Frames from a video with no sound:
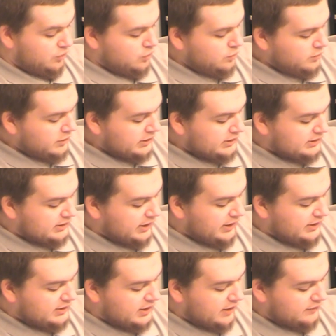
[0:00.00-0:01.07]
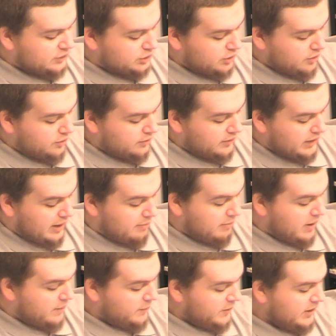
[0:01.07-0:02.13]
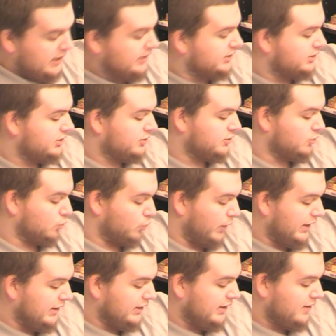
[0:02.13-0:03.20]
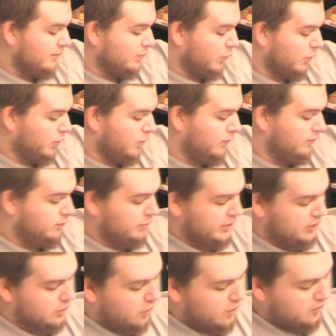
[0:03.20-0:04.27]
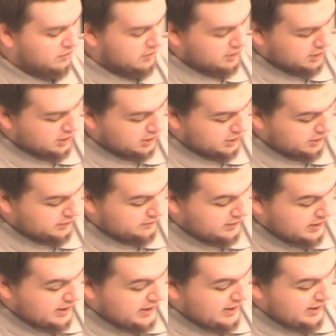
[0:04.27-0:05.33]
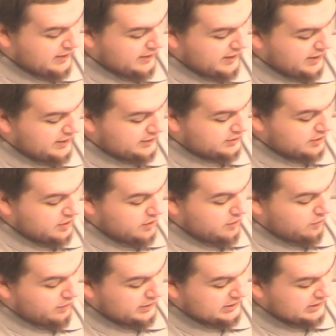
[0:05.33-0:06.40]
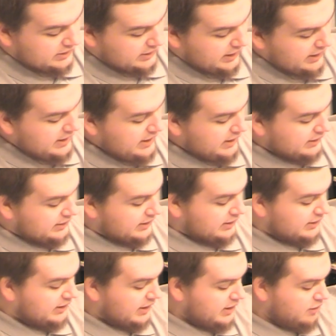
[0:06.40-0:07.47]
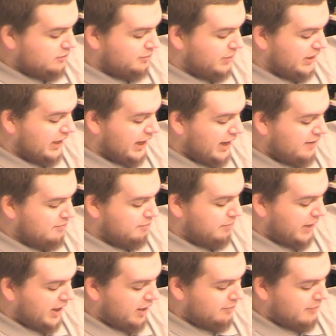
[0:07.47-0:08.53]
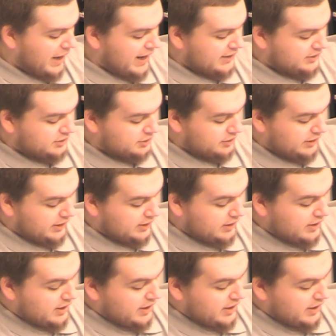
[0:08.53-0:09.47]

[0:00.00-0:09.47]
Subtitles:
Numerous studies have shown that memory is greatly improved when you overlearn. That is, when study is continued beyond bare mastery.